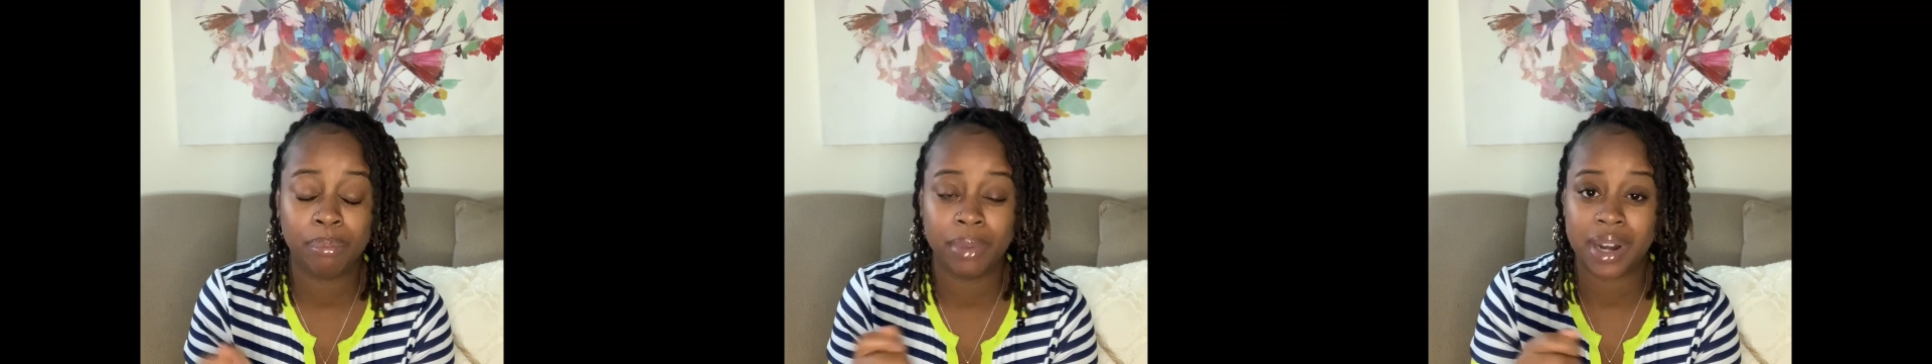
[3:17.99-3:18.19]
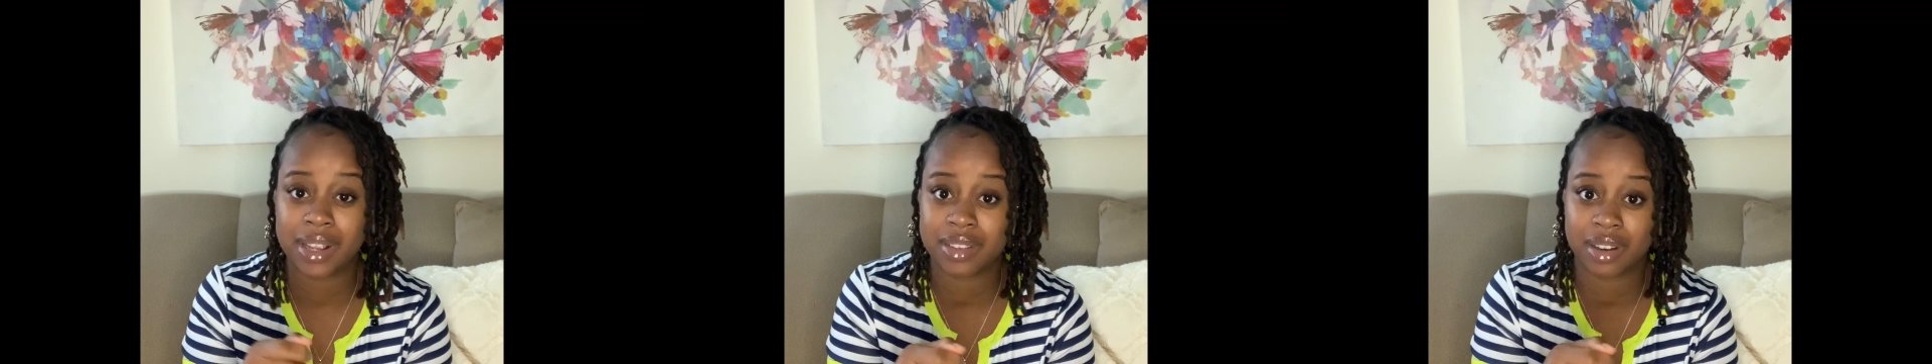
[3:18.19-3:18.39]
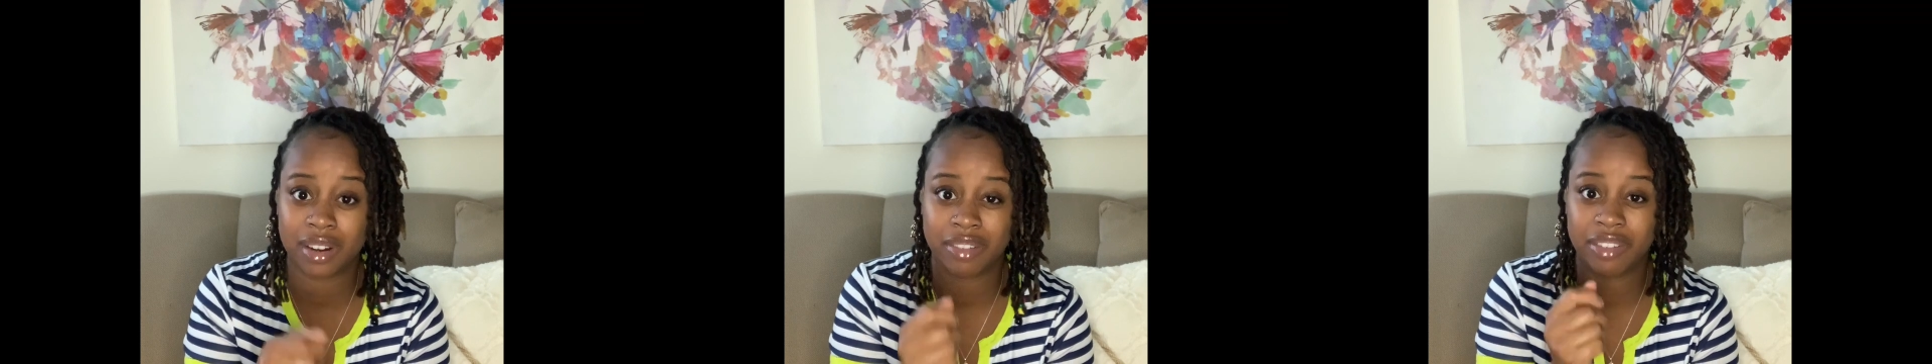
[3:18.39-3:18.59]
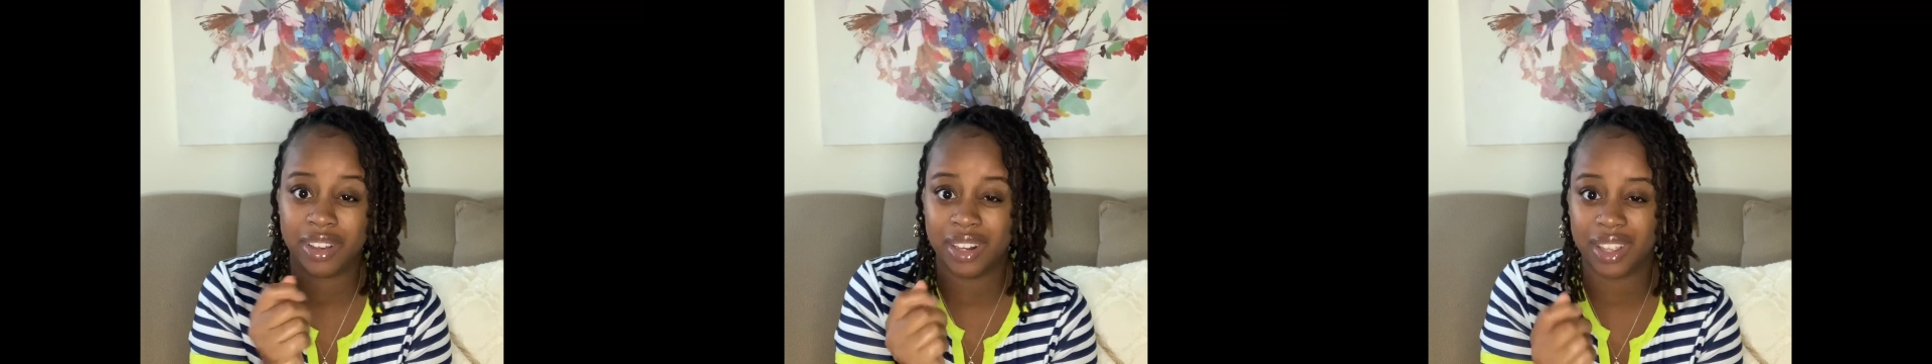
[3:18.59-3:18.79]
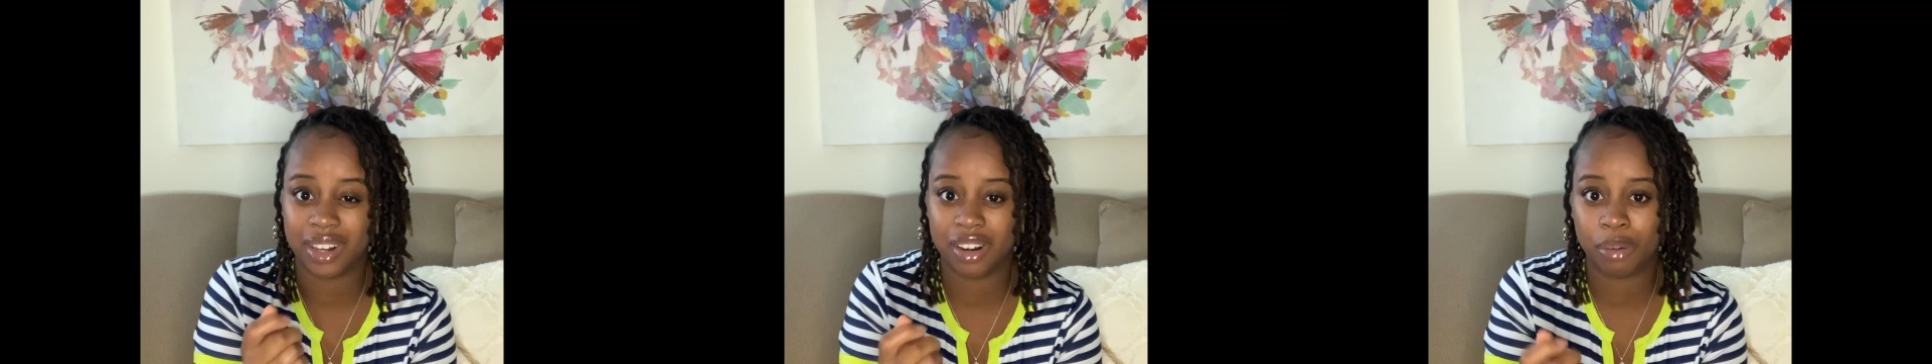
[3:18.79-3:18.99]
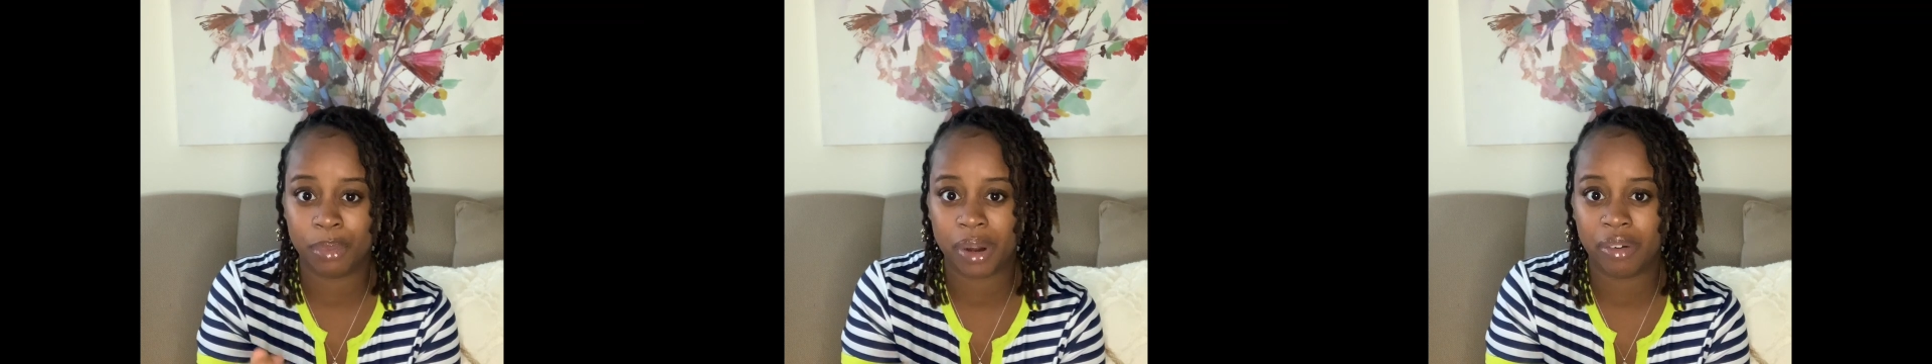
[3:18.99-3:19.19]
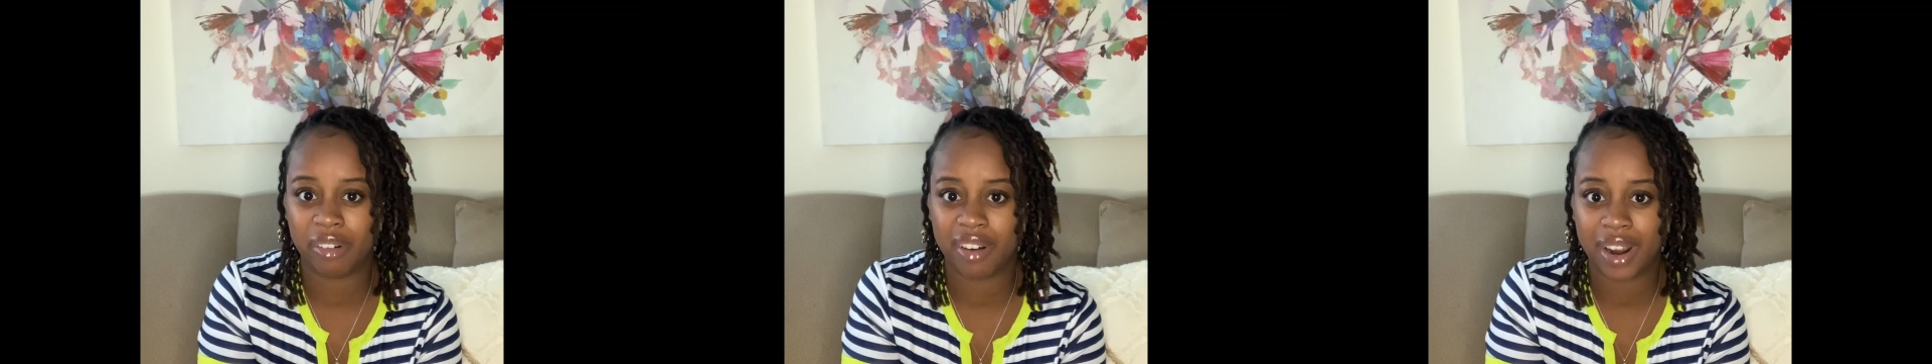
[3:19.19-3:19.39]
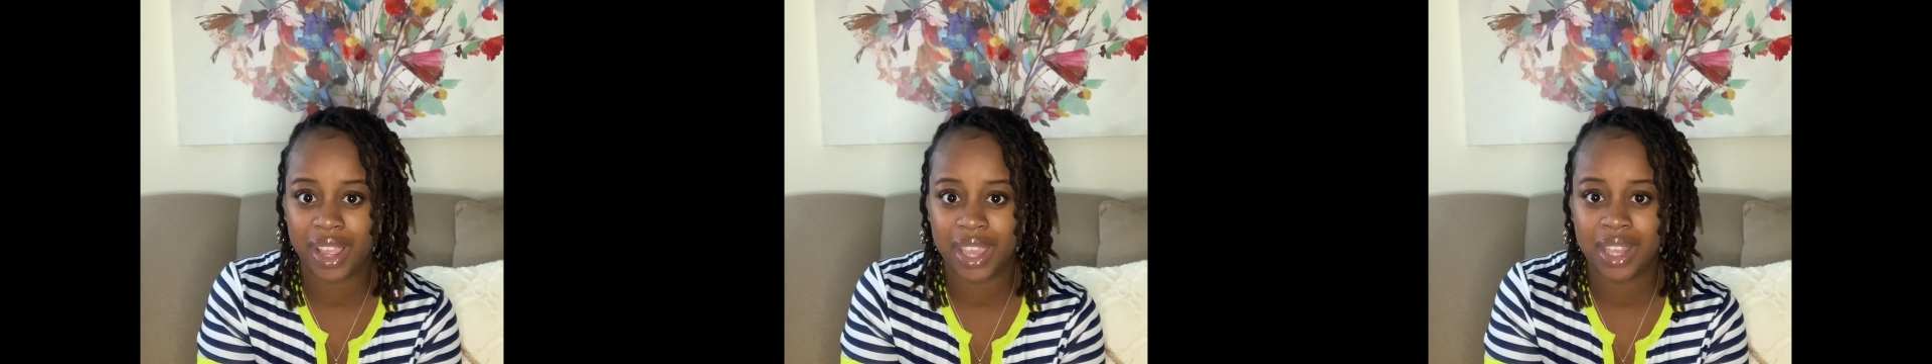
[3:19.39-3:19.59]
but I started feeling it on my
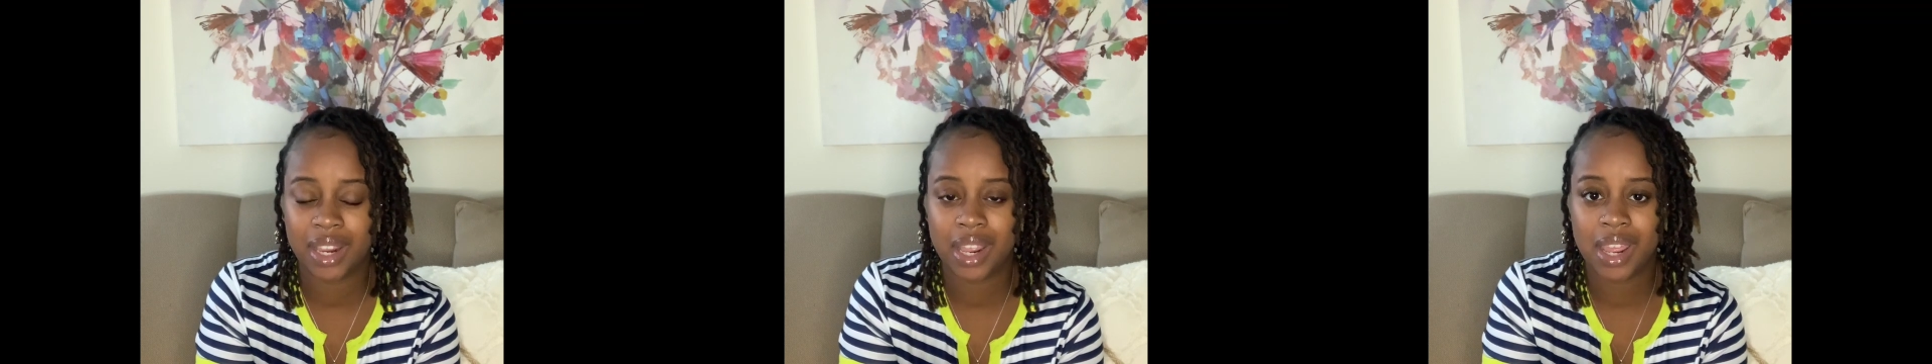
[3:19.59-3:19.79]
right,